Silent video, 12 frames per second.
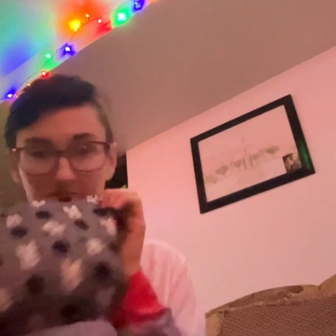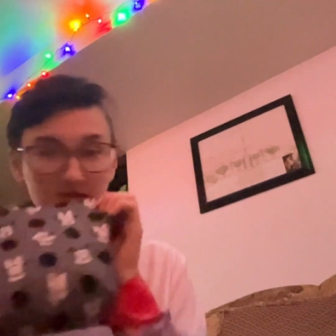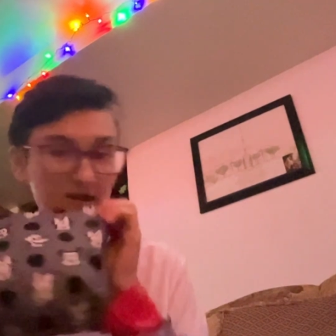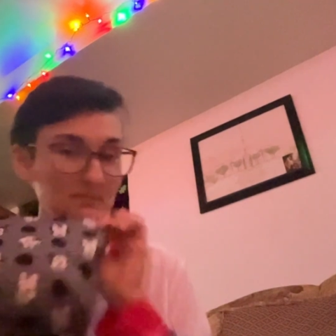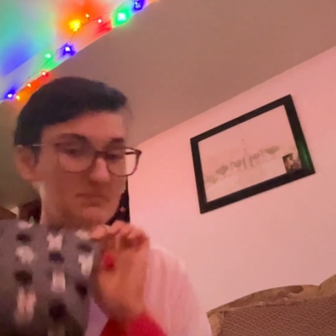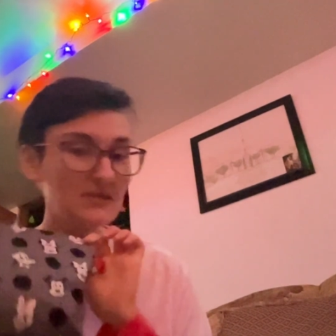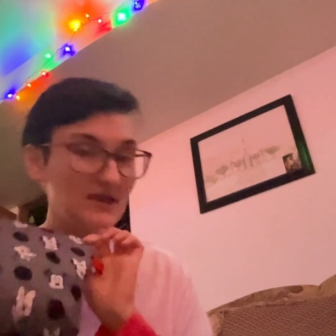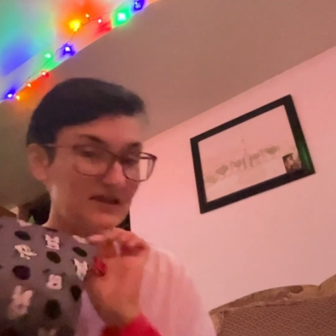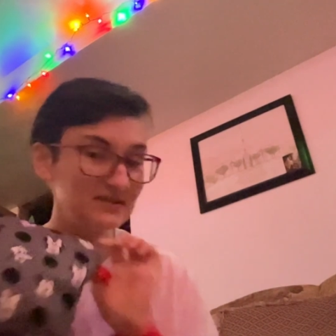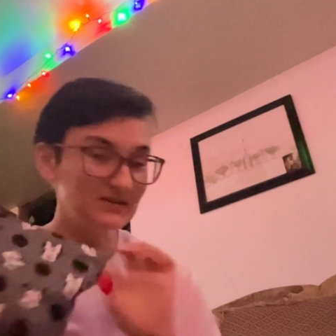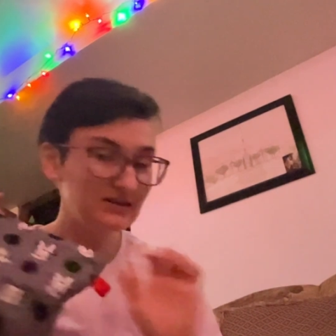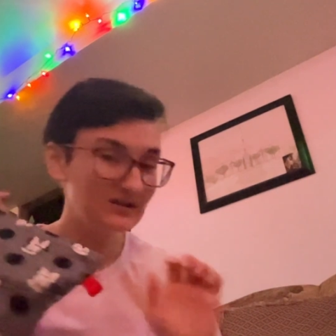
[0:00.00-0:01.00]
Yeah, I
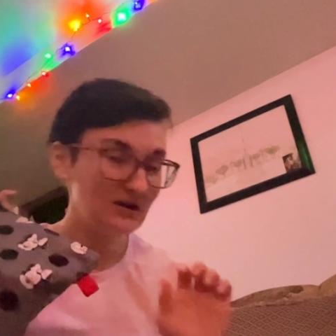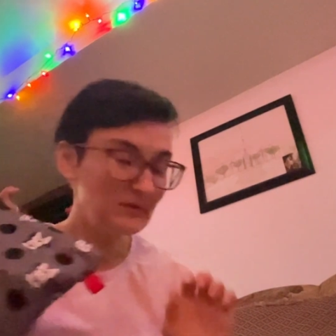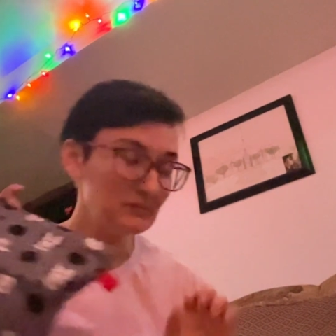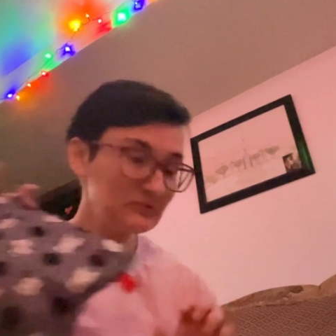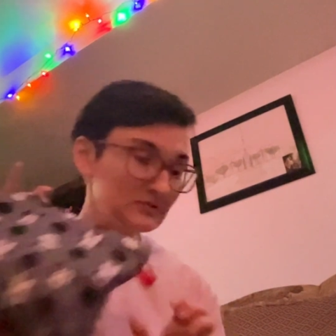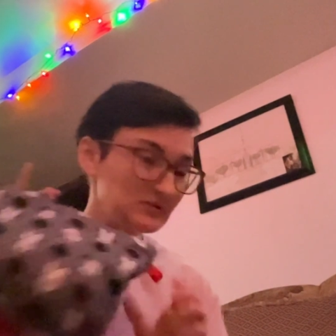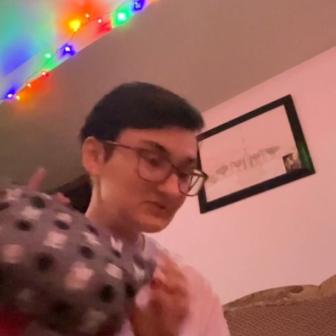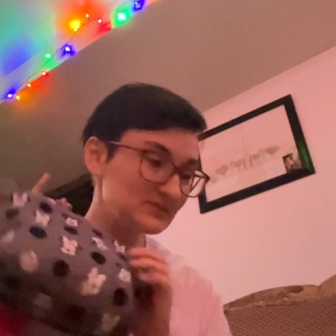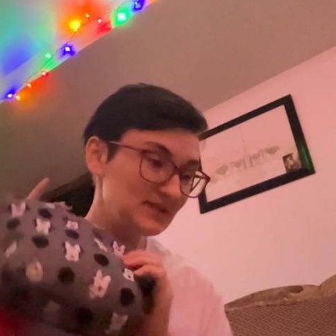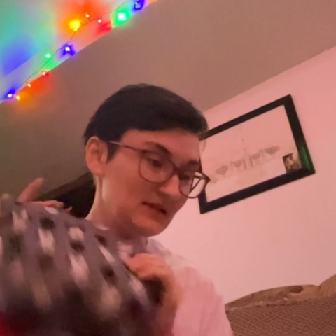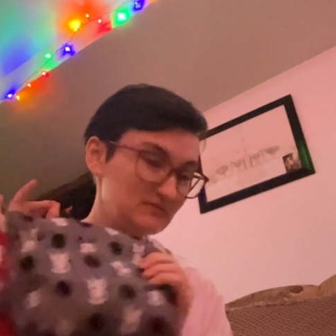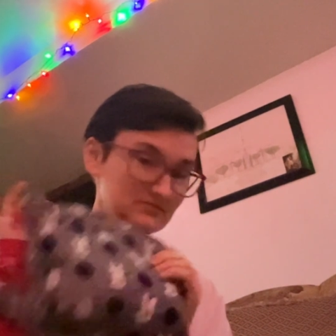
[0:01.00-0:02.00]
did a couple rows of
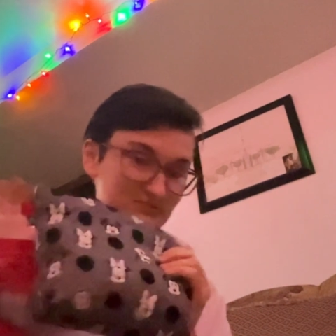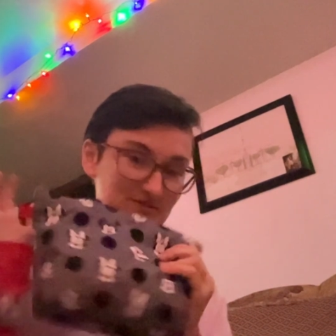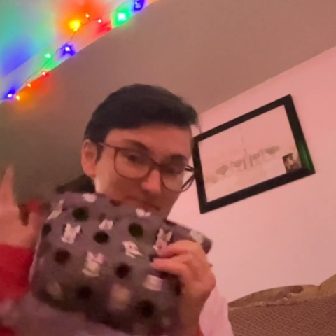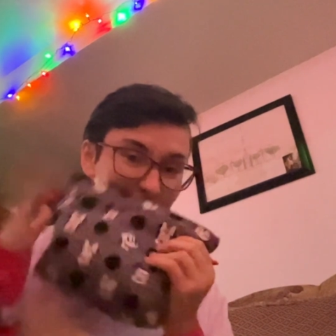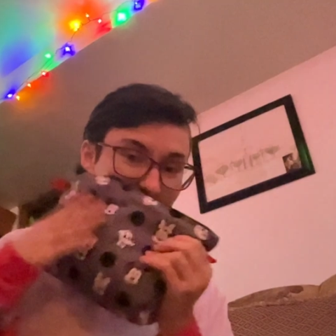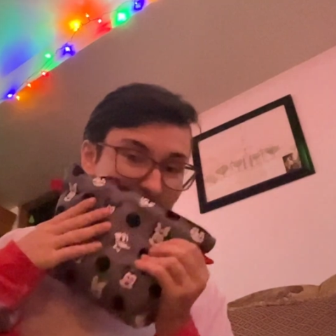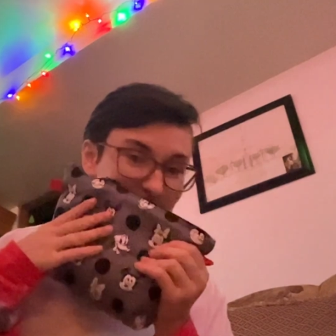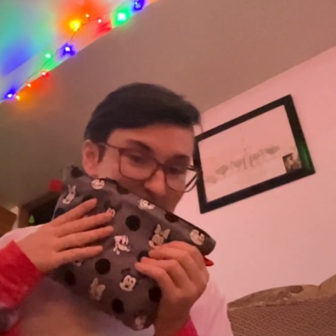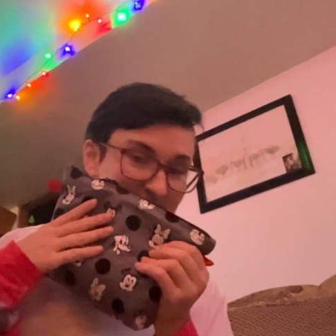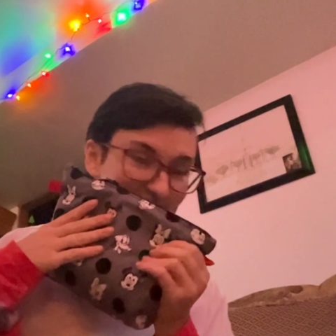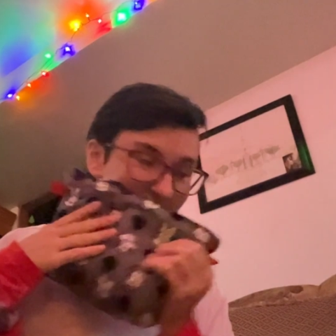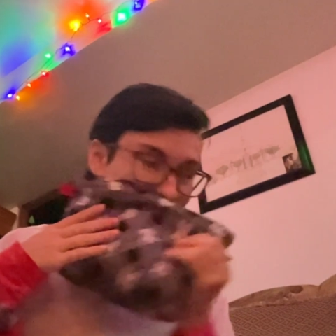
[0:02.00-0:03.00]
that, which makes me really
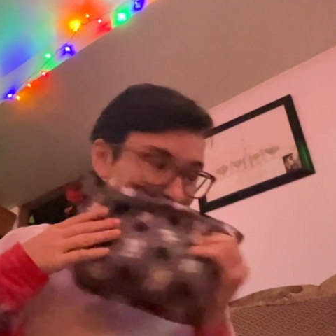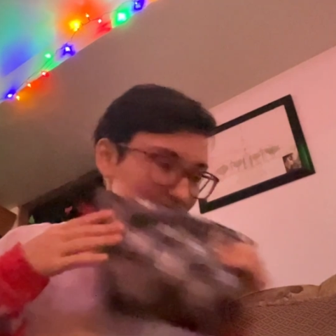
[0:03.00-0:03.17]
excited.